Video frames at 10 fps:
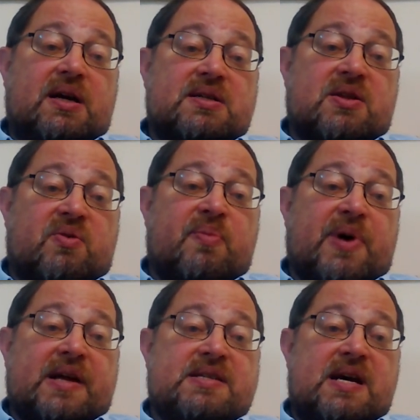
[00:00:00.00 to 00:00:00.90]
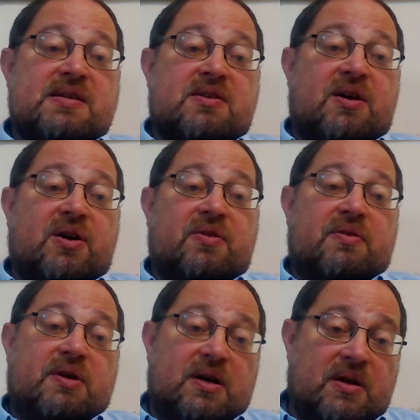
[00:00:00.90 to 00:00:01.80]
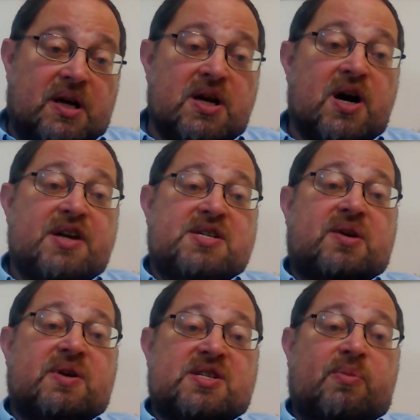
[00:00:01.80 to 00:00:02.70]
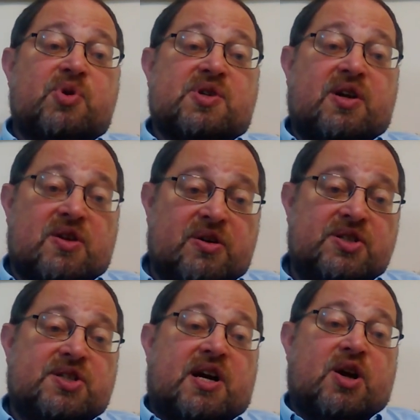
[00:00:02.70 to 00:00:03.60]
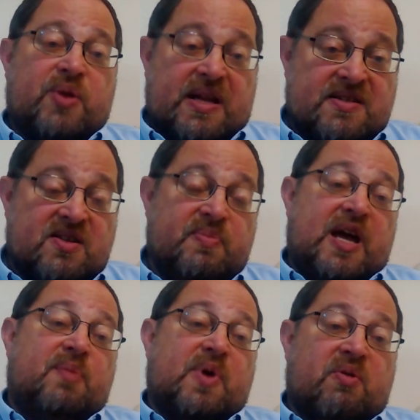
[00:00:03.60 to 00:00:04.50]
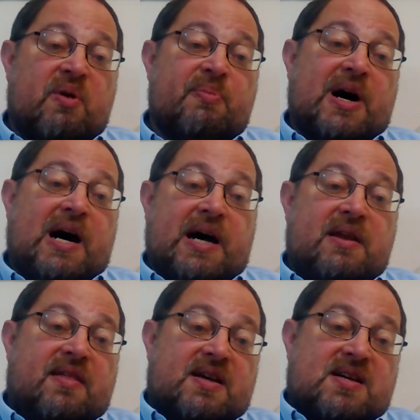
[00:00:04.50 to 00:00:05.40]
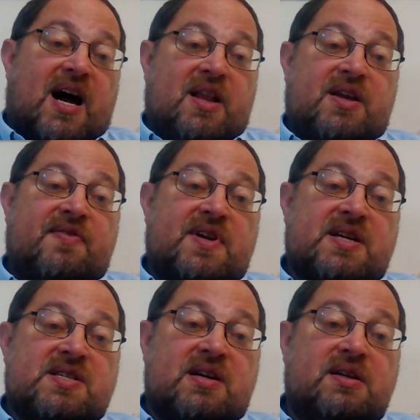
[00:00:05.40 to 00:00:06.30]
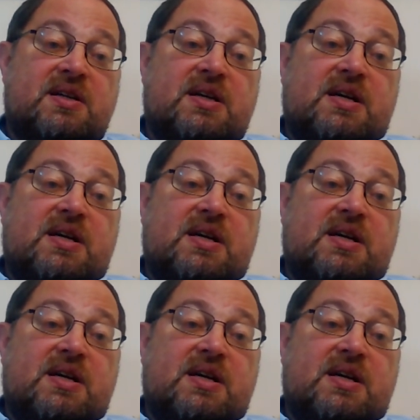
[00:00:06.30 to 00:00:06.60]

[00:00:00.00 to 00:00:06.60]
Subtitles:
So the Ramban says, you know, a Nazir is someone who's Kadosh. I know that's a debate, but the Ramban thinks highly of the Nazir.